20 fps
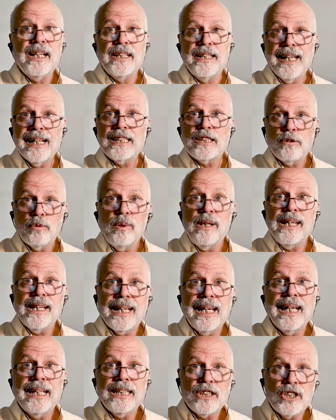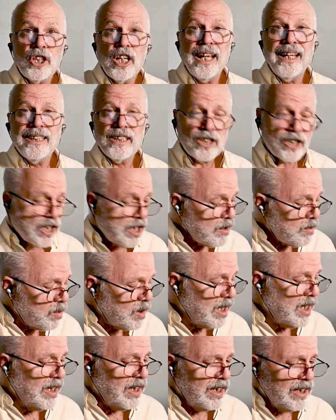Yes, we can change the
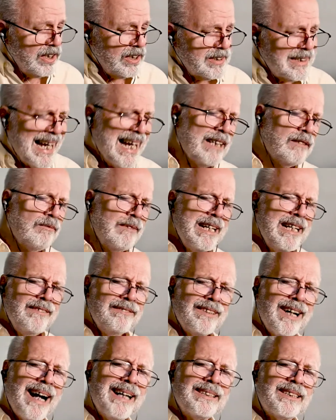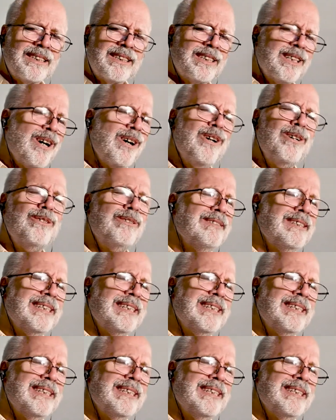world, and we've got so